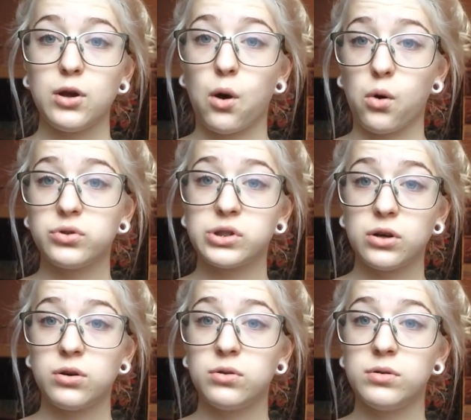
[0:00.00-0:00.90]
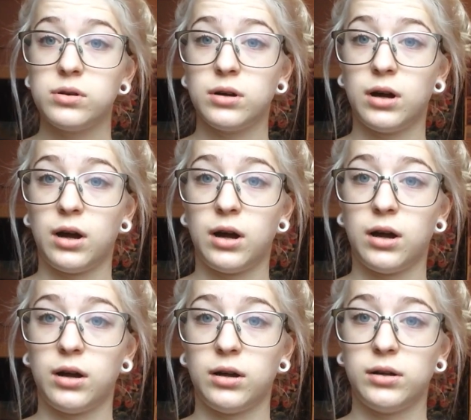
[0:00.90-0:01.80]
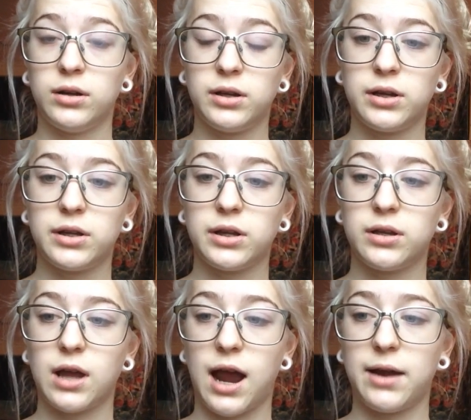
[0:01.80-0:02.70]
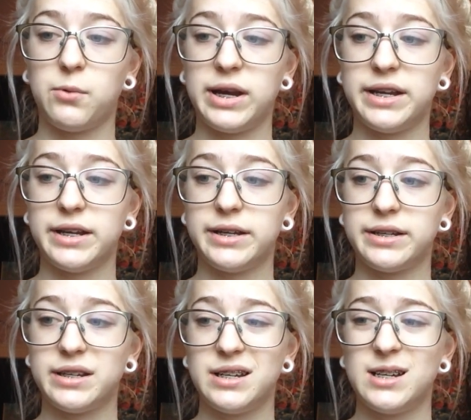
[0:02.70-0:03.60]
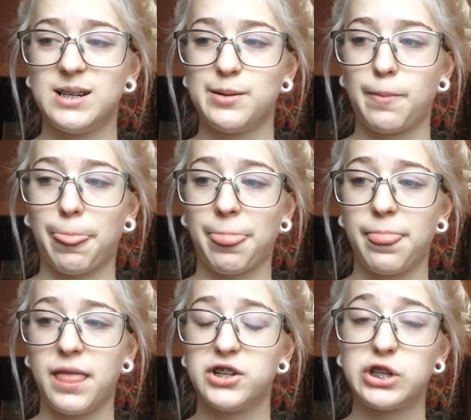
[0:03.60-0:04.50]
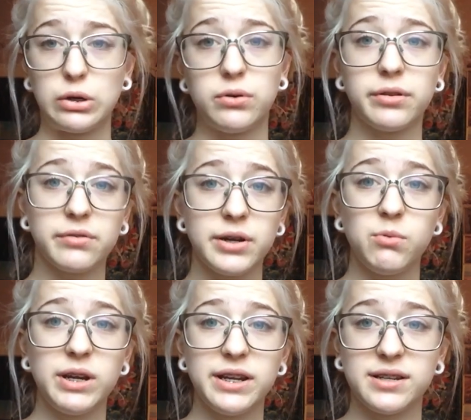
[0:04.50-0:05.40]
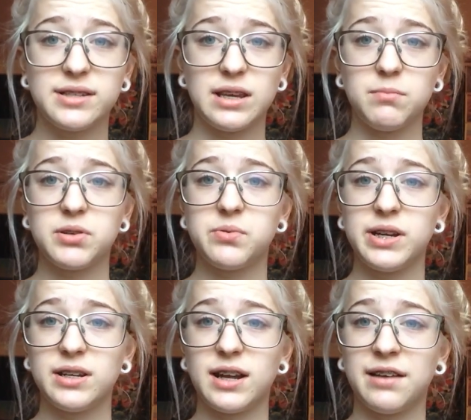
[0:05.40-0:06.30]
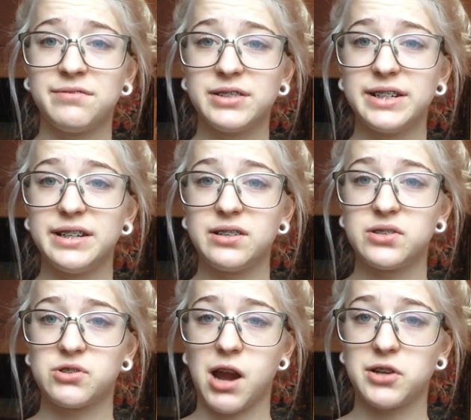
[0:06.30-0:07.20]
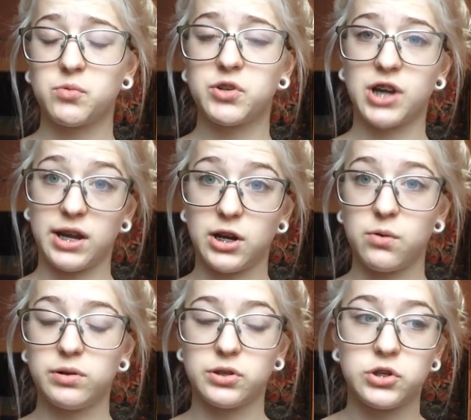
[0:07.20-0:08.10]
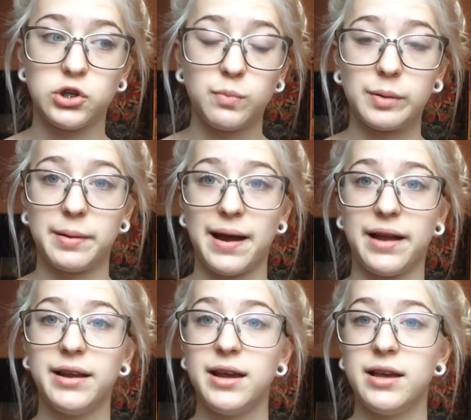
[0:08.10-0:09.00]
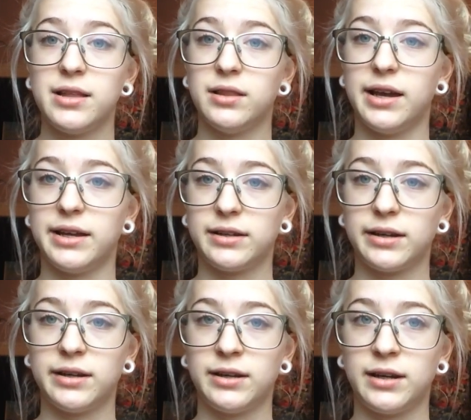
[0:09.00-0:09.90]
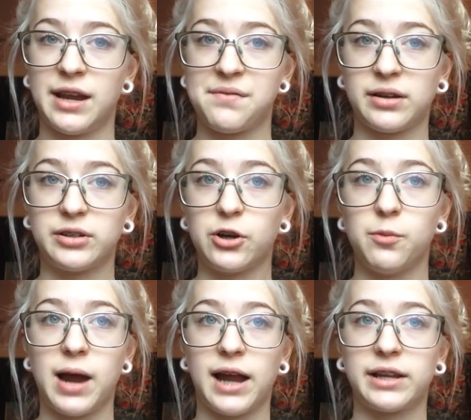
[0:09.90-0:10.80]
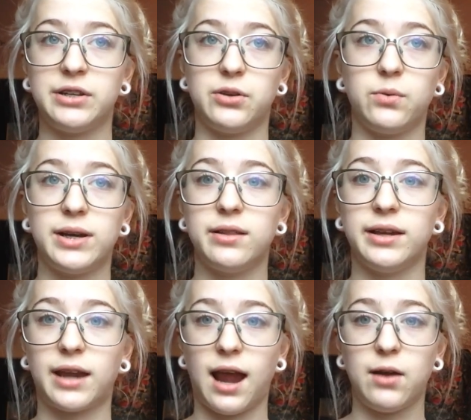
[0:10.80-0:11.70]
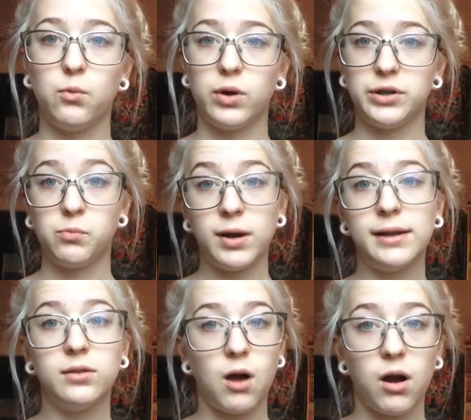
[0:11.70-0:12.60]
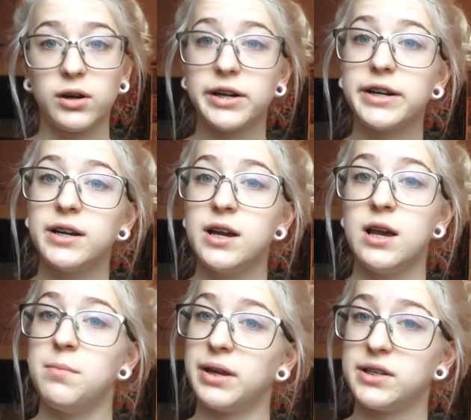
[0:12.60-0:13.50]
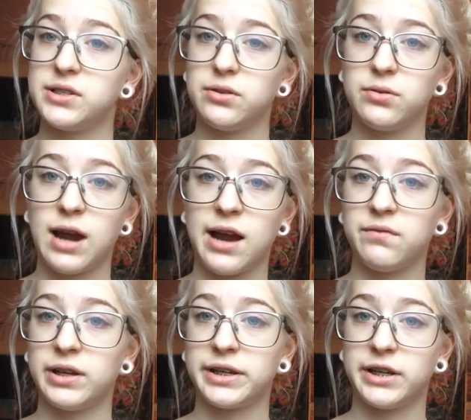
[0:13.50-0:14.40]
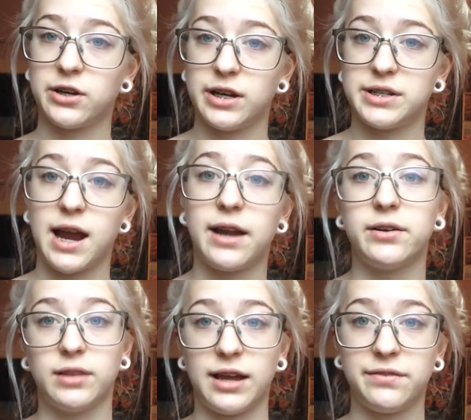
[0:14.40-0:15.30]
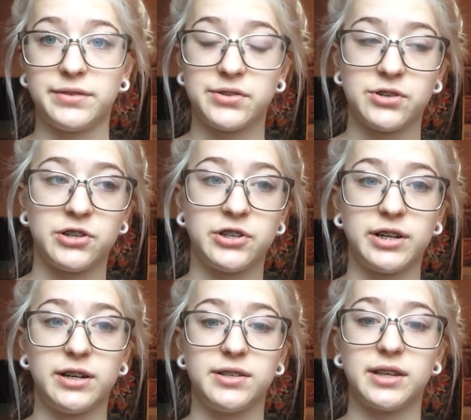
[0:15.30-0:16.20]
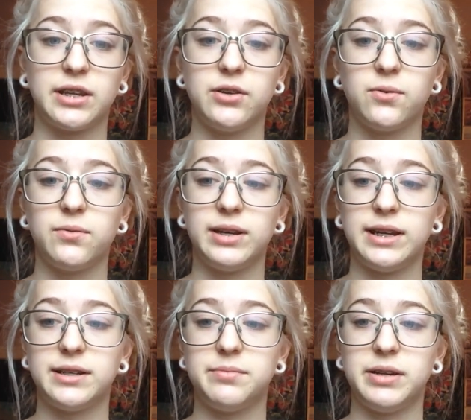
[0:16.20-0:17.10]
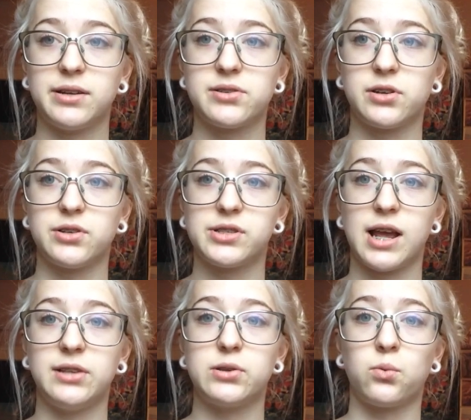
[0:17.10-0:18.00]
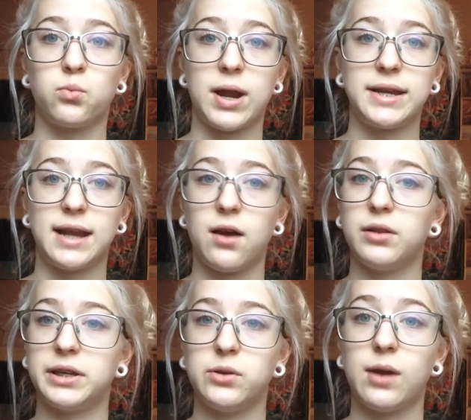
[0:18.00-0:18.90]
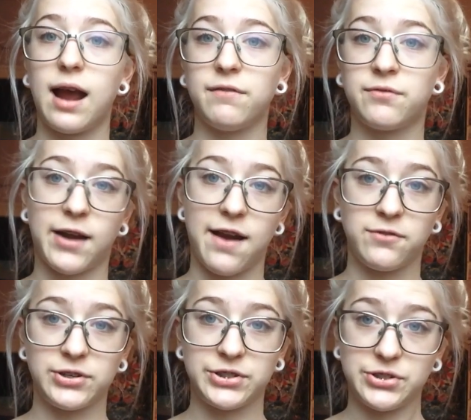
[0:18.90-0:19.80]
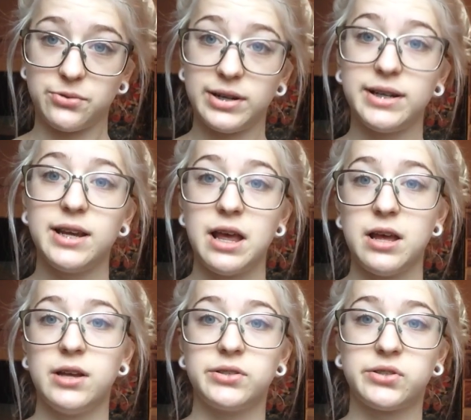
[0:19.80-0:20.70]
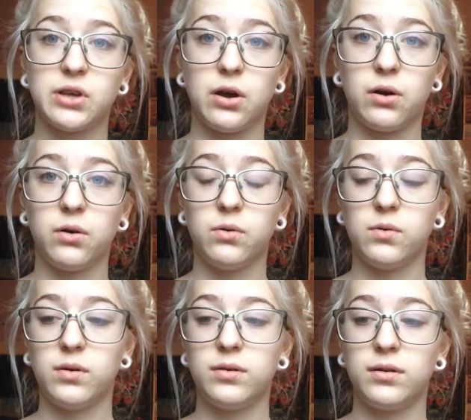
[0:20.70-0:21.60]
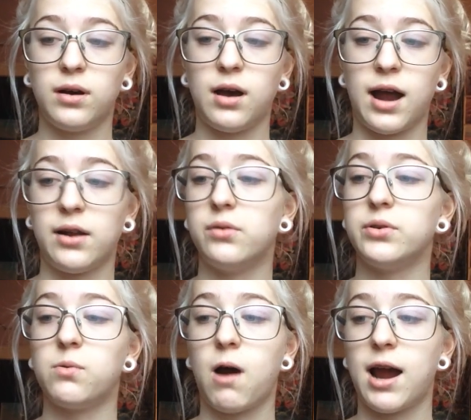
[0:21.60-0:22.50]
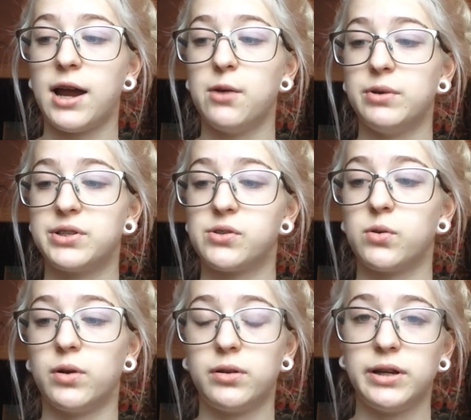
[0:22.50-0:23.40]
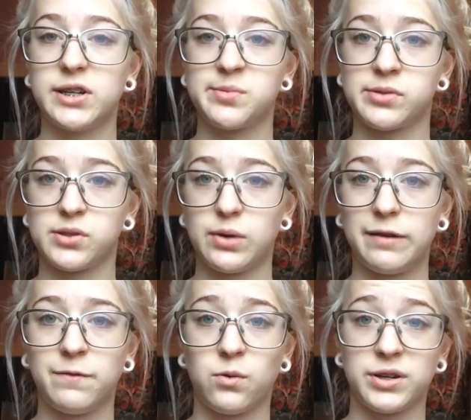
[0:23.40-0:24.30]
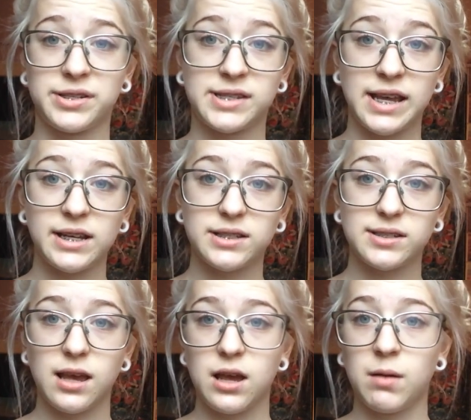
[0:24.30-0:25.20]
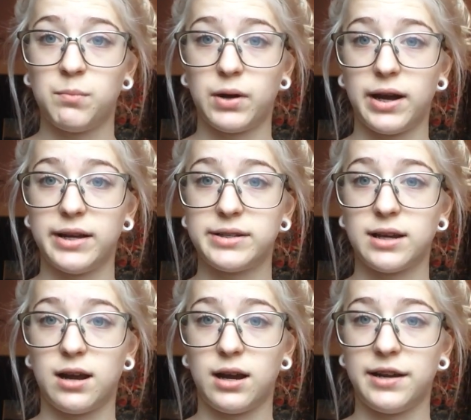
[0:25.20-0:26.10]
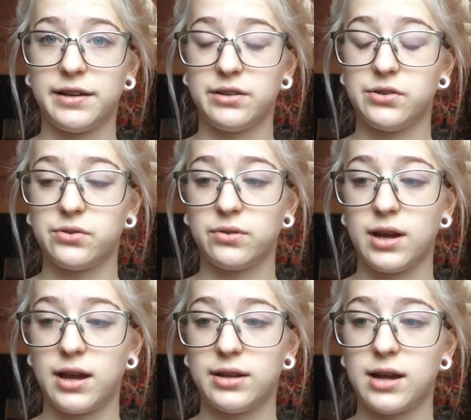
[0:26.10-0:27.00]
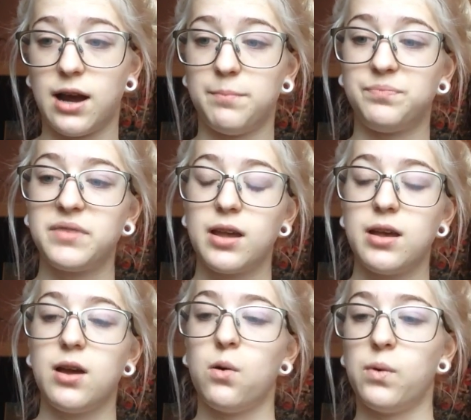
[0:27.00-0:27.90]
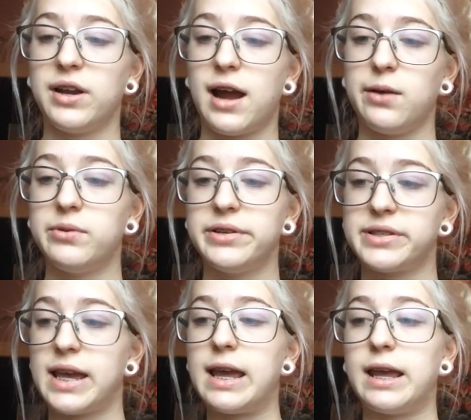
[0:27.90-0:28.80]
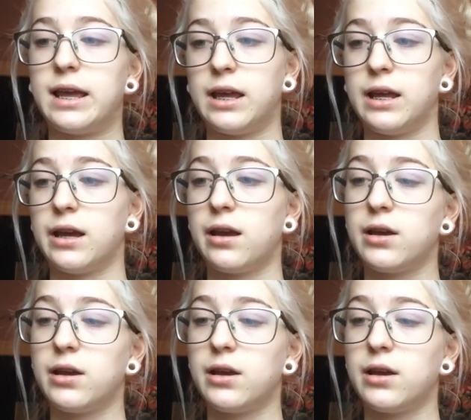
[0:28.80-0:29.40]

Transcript: Also, I waited 2 to 3 weeks in between every stretch, which I know is super bad. Like, if I could go back and do it, like, I would wait longer, because you do have, like, your entire life to stretch your ears. Like, you don't need to be at a certain size right now. Like, you have forever to do it. So, I don't know why I went so quickly. You're supposed to wait 4 to 6, but I didn't do that. When I was a